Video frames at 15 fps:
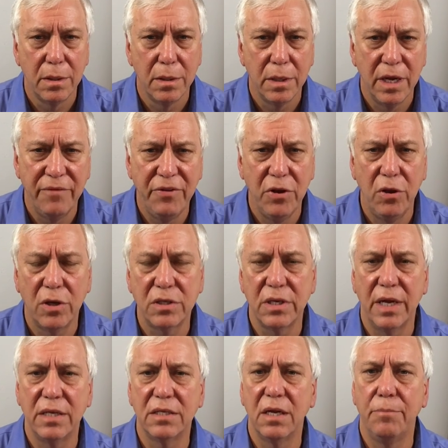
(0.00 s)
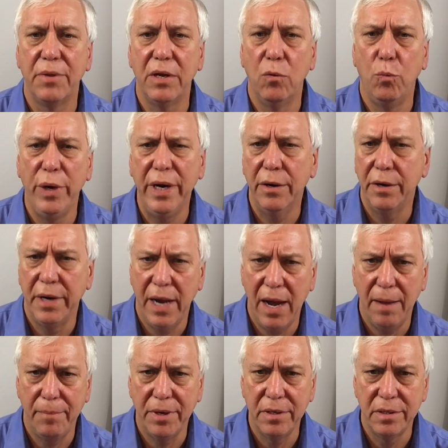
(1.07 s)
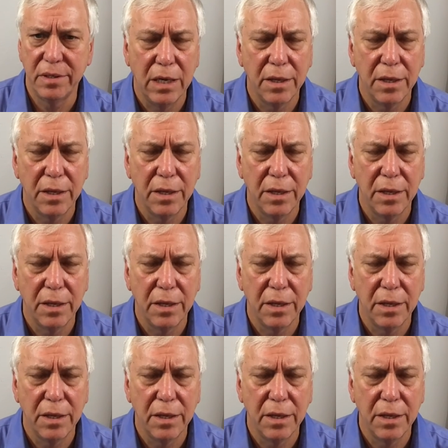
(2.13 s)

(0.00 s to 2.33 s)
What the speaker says: if it looks like something weird happened,